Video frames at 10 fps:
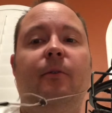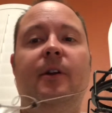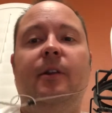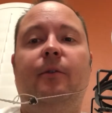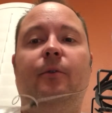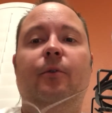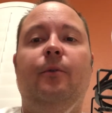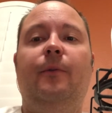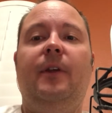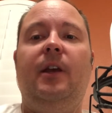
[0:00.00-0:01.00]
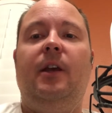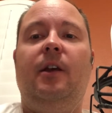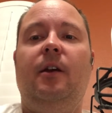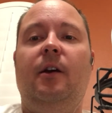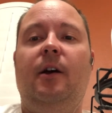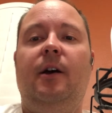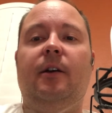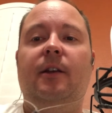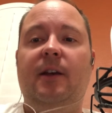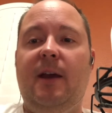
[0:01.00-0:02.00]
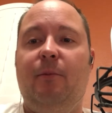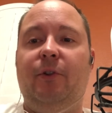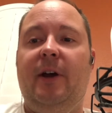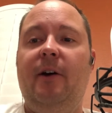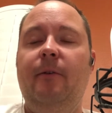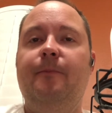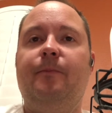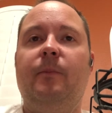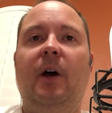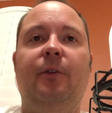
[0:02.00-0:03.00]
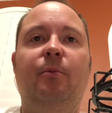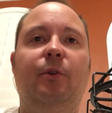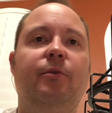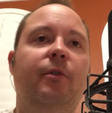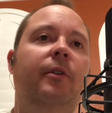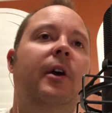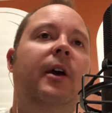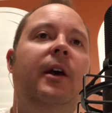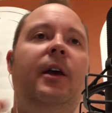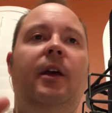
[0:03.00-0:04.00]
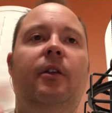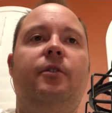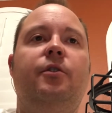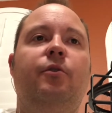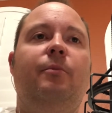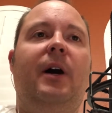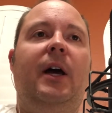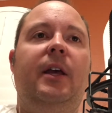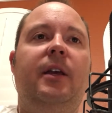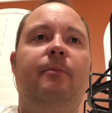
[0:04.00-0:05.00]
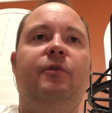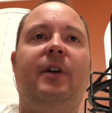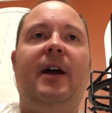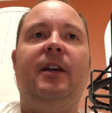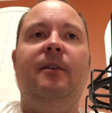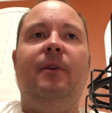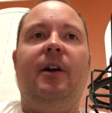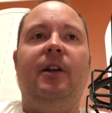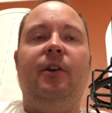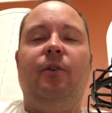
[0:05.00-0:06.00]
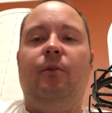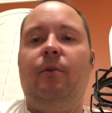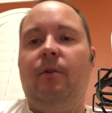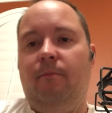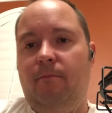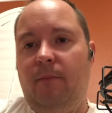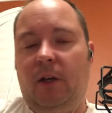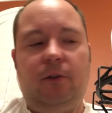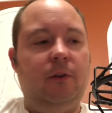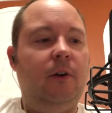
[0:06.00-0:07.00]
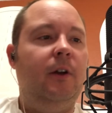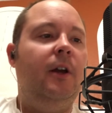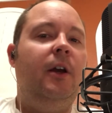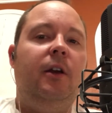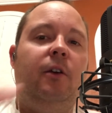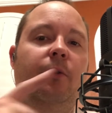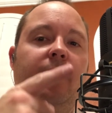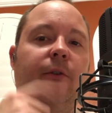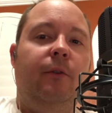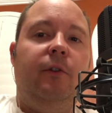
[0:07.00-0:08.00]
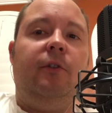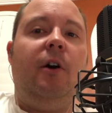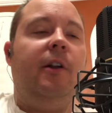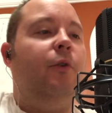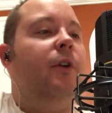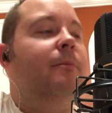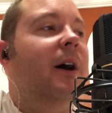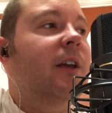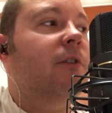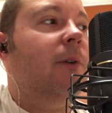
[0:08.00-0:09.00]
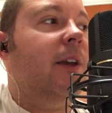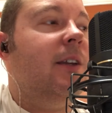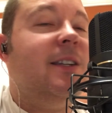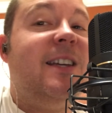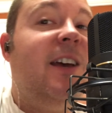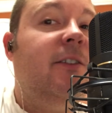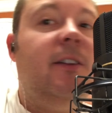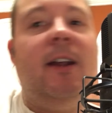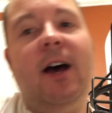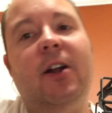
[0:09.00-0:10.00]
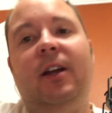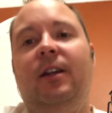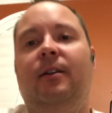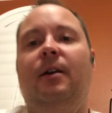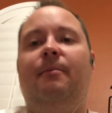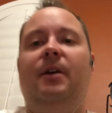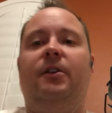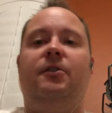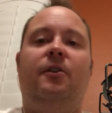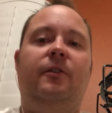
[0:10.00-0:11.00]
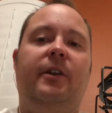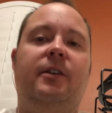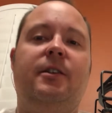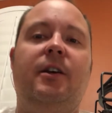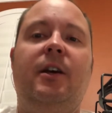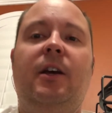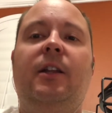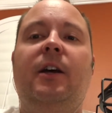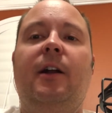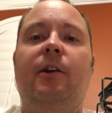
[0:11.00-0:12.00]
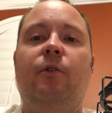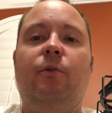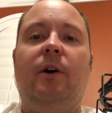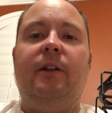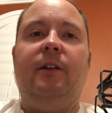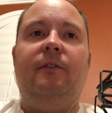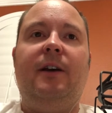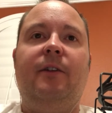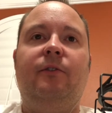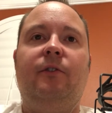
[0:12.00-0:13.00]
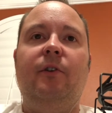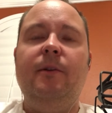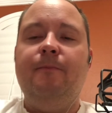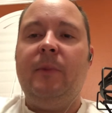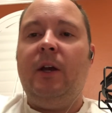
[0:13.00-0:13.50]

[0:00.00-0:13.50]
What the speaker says: running through the cable now, not through Bluetooth, into my M-Track M-Audio mixer, going through this cardioid mic so I can test it out and make sure that the audio quality sounds good.